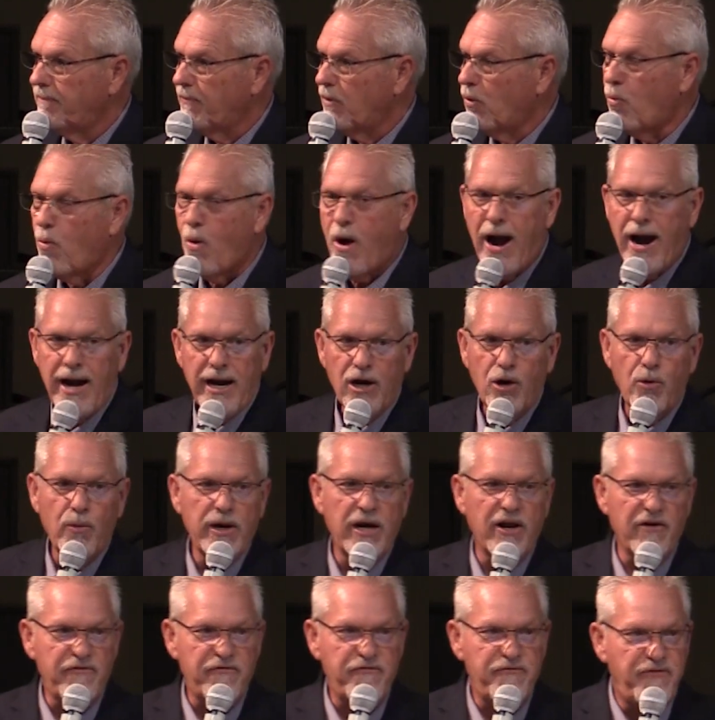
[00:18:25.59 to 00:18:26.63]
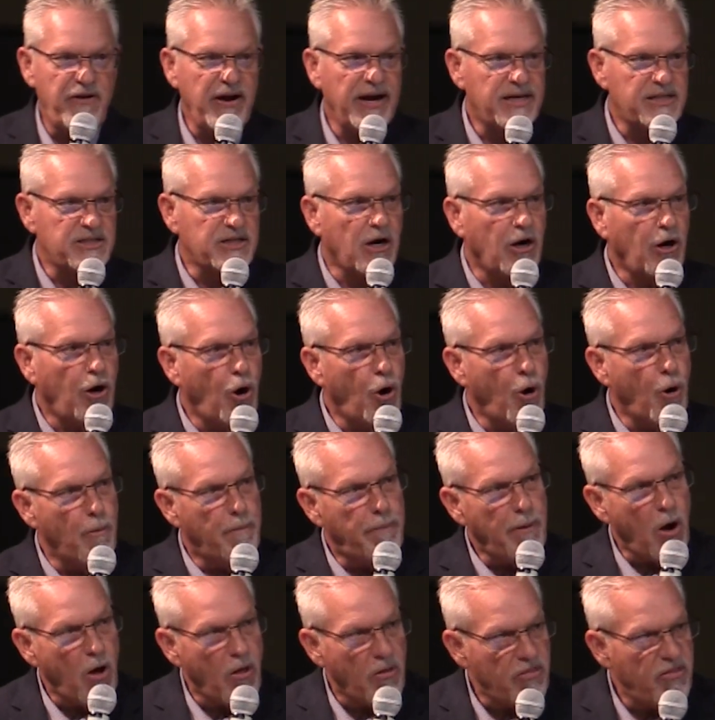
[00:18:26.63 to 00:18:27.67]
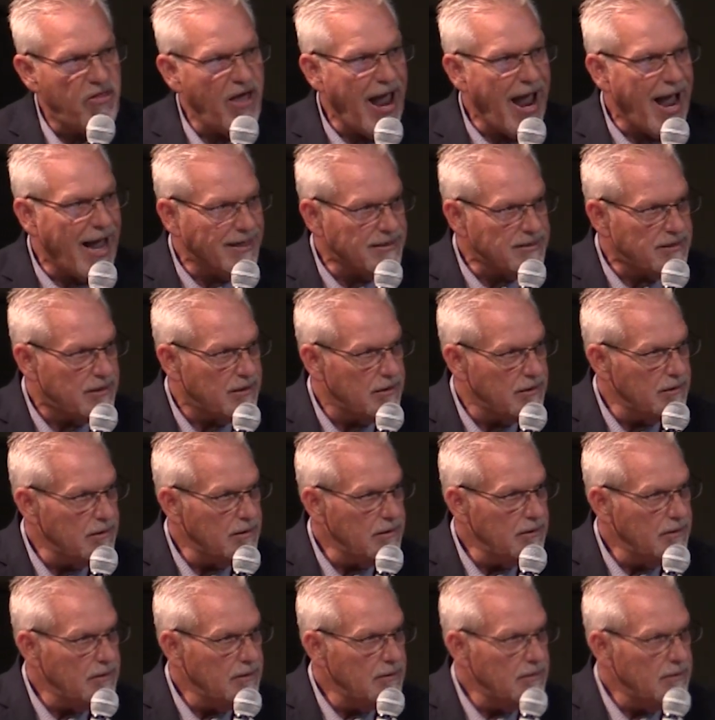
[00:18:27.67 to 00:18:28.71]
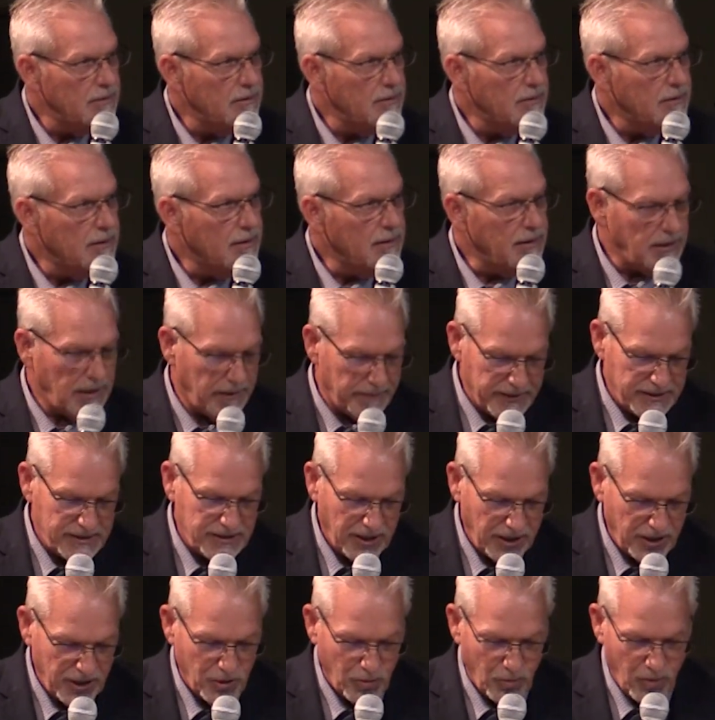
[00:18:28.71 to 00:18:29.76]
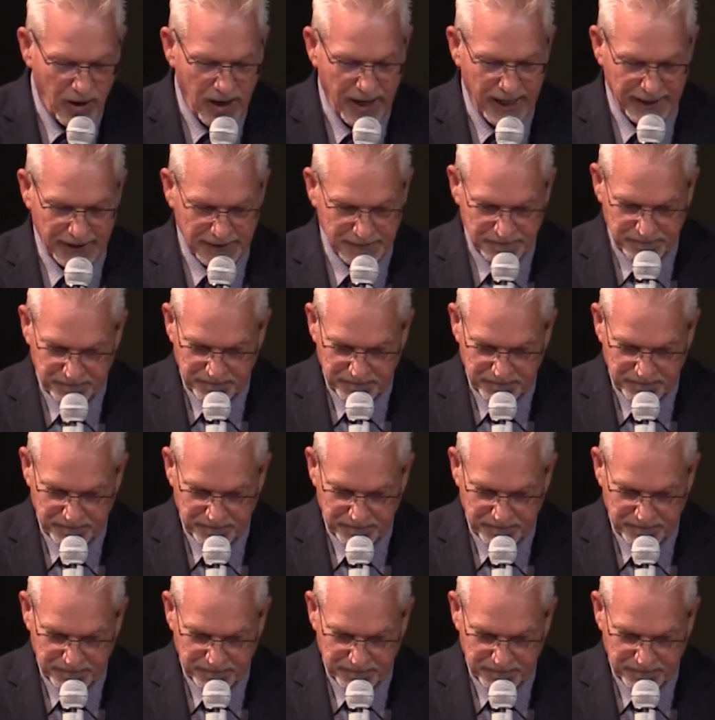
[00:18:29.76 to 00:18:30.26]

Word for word: Why are we to fix our hope on that? Let me tell you why.